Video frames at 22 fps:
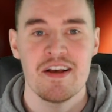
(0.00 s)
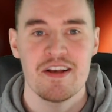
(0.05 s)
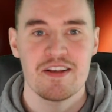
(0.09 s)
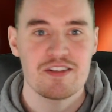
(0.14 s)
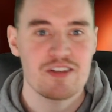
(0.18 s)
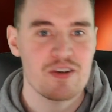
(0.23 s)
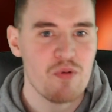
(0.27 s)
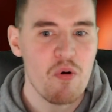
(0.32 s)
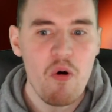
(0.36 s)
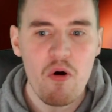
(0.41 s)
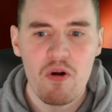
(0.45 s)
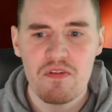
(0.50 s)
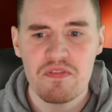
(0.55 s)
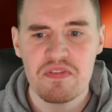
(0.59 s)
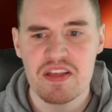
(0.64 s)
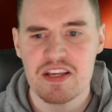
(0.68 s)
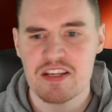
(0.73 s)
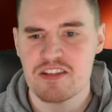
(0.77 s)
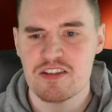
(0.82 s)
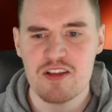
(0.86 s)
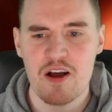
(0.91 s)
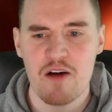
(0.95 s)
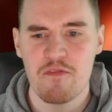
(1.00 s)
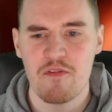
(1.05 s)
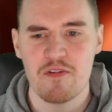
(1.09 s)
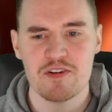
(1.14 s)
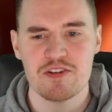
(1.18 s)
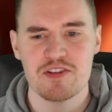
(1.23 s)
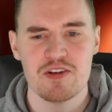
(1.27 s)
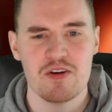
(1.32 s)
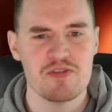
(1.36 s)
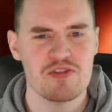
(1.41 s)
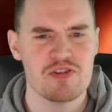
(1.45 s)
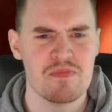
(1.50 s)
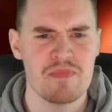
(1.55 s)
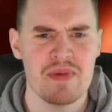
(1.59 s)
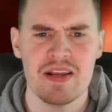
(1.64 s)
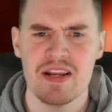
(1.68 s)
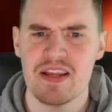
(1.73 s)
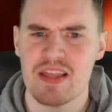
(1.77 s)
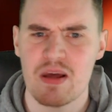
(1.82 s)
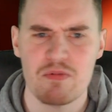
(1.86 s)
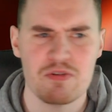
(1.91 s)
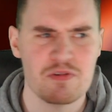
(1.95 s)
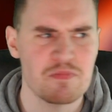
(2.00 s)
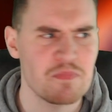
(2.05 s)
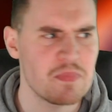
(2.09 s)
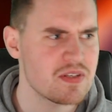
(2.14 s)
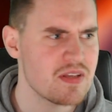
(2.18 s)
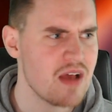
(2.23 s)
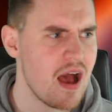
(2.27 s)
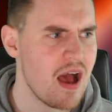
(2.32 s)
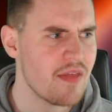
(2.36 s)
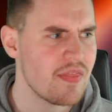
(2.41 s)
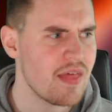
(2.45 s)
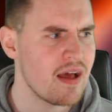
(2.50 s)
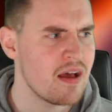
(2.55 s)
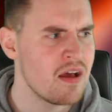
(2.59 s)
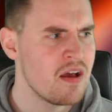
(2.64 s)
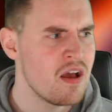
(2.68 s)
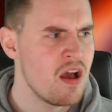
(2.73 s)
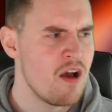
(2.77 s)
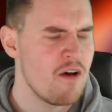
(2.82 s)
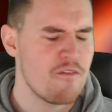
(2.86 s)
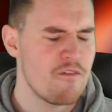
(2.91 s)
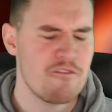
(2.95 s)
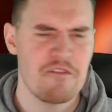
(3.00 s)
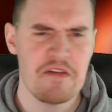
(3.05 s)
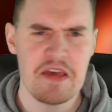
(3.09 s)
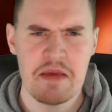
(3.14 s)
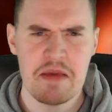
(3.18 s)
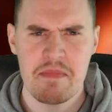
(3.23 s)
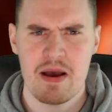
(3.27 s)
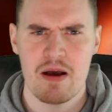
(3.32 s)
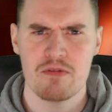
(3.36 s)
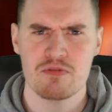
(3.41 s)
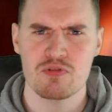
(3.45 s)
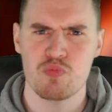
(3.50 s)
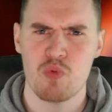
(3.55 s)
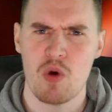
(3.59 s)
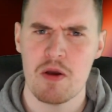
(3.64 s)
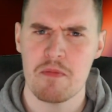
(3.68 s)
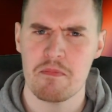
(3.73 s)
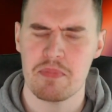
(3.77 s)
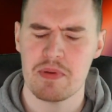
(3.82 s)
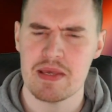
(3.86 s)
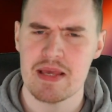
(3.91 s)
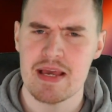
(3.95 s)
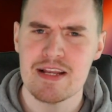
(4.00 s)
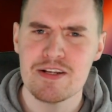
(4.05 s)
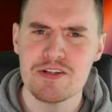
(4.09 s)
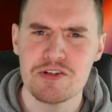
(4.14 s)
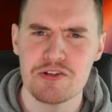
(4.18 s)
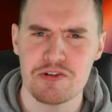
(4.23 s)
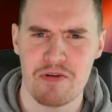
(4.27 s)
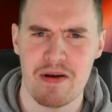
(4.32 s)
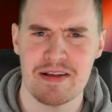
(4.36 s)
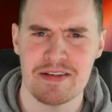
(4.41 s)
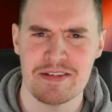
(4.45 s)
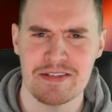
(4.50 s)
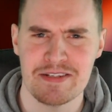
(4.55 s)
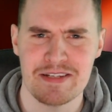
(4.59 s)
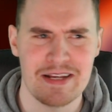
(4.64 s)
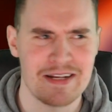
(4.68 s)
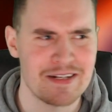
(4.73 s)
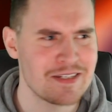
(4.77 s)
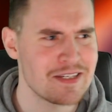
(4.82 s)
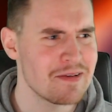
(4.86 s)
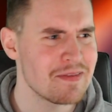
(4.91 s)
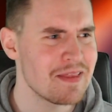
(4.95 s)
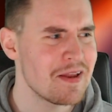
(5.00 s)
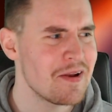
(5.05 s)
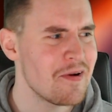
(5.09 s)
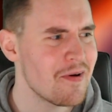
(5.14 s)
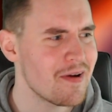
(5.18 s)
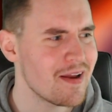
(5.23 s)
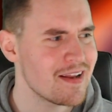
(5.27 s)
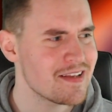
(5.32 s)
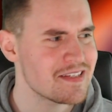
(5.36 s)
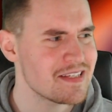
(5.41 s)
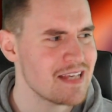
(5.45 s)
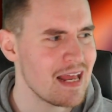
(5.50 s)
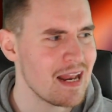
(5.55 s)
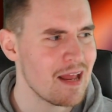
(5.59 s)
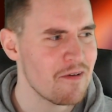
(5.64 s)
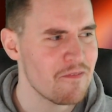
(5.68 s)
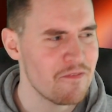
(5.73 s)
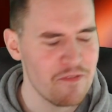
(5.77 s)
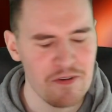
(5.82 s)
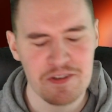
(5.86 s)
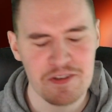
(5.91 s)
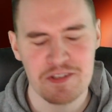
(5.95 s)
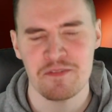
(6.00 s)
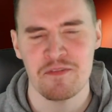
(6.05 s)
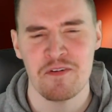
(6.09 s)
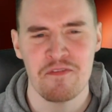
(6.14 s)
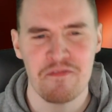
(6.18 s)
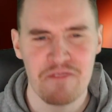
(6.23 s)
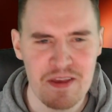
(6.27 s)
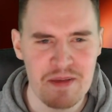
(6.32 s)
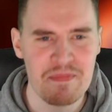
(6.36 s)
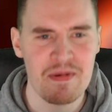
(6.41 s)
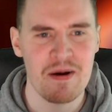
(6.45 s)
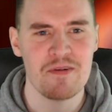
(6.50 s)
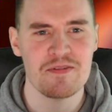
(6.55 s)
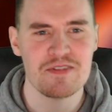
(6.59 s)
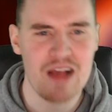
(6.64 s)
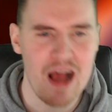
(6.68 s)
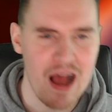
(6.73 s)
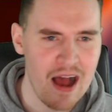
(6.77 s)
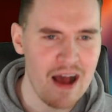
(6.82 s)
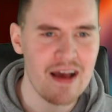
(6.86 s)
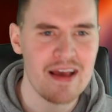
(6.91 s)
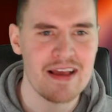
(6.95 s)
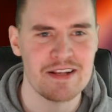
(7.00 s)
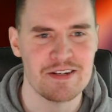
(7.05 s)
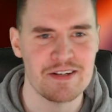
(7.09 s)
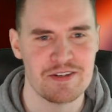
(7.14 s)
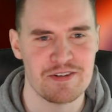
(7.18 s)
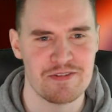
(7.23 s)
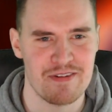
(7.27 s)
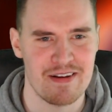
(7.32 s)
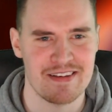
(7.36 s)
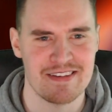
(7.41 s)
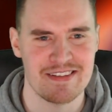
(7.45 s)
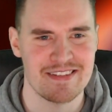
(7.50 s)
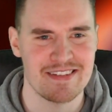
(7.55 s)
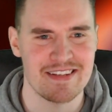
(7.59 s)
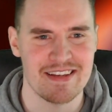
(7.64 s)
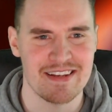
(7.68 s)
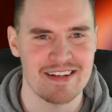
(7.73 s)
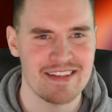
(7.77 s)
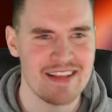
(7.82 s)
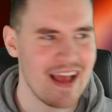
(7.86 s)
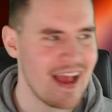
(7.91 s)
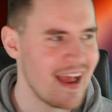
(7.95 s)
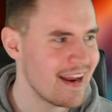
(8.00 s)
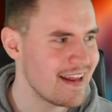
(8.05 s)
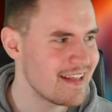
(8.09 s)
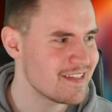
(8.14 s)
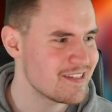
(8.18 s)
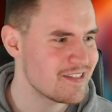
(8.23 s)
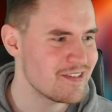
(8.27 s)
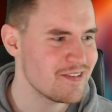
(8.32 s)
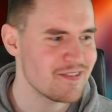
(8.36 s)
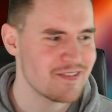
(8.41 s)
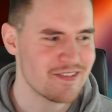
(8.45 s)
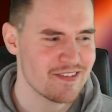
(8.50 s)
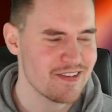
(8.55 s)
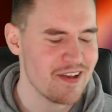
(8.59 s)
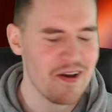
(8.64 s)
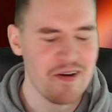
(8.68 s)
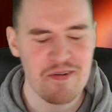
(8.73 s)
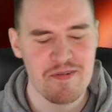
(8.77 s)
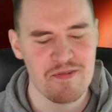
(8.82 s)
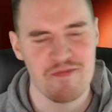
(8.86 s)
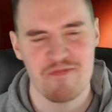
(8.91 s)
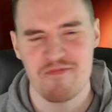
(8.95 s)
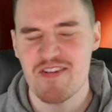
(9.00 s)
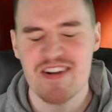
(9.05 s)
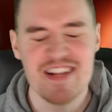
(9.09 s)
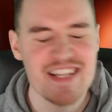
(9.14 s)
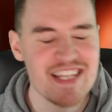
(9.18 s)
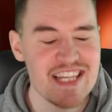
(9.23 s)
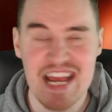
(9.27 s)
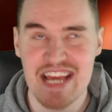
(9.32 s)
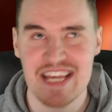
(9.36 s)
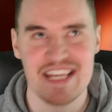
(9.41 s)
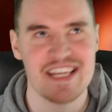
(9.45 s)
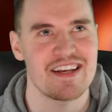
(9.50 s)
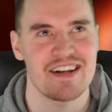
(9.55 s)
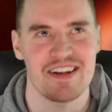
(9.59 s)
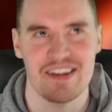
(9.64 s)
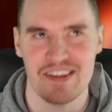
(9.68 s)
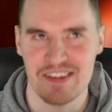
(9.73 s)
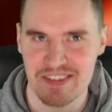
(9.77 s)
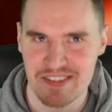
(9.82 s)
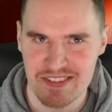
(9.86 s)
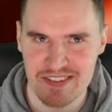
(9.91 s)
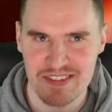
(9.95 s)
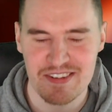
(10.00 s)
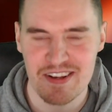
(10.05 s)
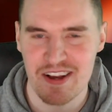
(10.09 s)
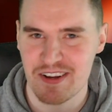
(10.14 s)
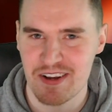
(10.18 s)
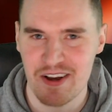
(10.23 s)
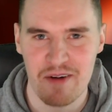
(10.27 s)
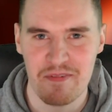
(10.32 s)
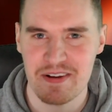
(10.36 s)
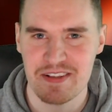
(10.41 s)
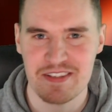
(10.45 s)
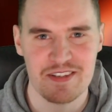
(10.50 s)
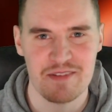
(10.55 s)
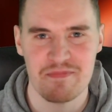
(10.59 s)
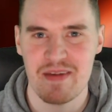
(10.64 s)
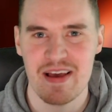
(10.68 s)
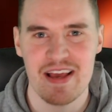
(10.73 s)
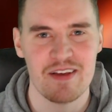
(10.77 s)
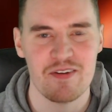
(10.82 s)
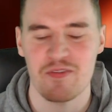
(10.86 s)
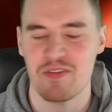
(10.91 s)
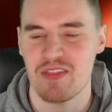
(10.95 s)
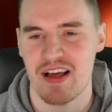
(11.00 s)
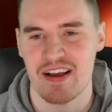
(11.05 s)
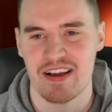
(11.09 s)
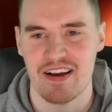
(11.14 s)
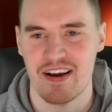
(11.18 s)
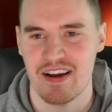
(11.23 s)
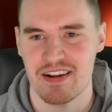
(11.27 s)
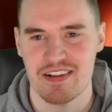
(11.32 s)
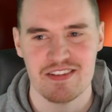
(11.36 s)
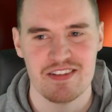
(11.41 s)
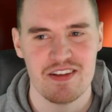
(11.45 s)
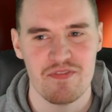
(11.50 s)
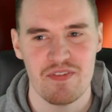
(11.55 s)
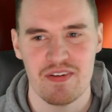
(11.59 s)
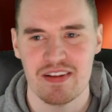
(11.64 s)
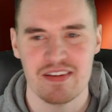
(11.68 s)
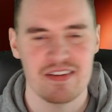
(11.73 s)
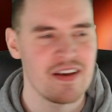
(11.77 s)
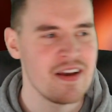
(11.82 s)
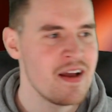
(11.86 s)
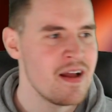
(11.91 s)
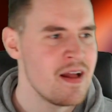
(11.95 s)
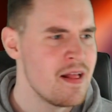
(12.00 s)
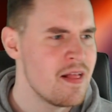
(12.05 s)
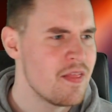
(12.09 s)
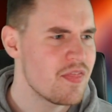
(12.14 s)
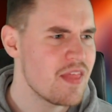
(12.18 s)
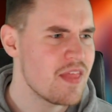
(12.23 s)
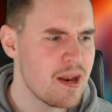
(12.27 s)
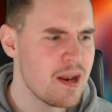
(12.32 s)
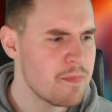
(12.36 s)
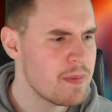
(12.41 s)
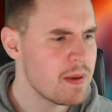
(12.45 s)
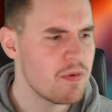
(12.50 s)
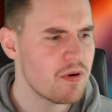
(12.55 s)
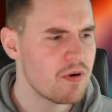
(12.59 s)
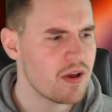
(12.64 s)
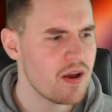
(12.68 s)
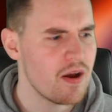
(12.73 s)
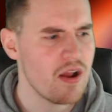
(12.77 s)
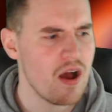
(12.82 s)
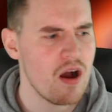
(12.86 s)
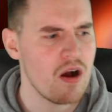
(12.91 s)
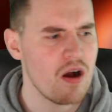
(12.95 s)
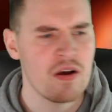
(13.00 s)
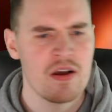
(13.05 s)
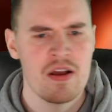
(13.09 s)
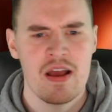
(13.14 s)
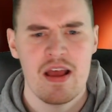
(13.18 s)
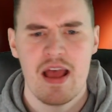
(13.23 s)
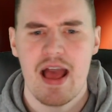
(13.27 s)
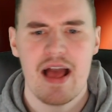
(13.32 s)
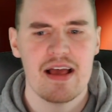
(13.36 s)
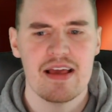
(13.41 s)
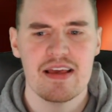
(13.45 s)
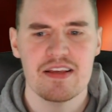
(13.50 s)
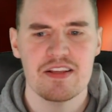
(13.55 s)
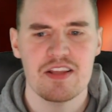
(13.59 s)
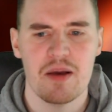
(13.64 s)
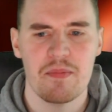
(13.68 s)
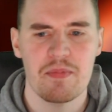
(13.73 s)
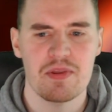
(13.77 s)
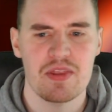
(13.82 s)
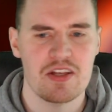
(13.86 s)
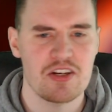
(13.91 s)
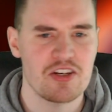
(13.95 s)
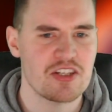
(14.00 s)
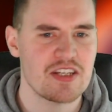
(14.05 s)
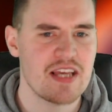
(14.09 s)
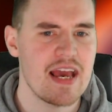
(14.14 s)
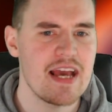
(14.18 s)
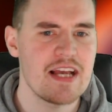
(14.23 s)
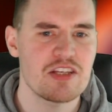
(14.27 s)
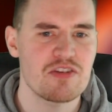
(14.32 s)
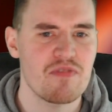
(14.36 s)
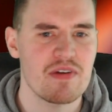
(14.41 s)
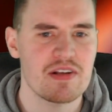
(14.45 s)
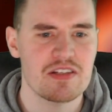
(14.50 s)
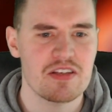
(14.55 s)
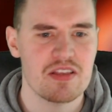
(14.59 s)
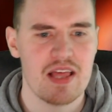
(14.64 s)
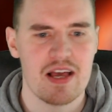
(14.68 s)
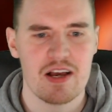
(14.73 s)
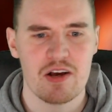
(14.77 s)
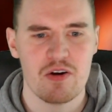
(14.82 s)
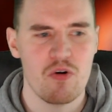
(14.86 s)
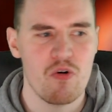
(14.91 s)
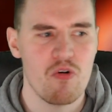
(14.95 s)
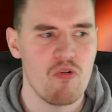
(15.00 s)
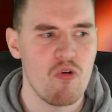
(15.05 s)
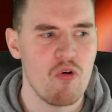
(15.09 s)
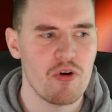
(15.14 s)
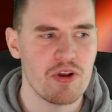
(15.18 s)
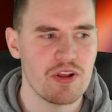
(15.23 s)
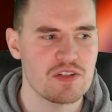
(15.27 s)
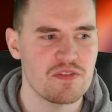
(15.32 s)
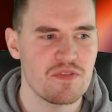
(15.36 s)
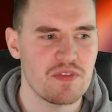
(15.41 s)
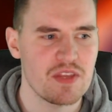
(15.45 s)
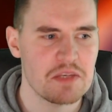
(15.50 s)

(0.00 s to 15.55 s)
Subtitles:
So all of this stuff on social media that was bizarre, that females won't be interested, so they're not going to sell out. First of all, females are interested, and it's just so ridiculous, a comment to make all that kind of stuff. And then people are going, oh, AEW, they're just catering to their core audience for this